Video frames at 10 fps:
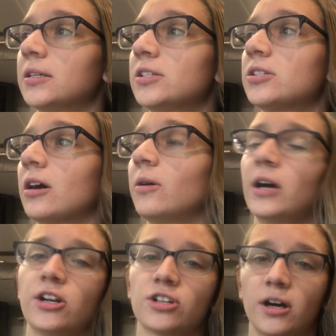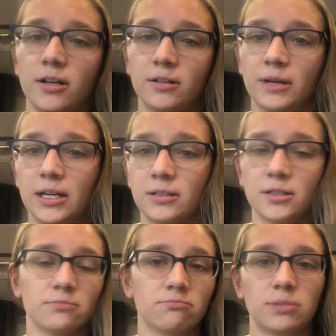So I just got a
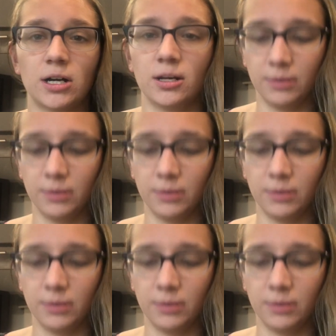regular Baja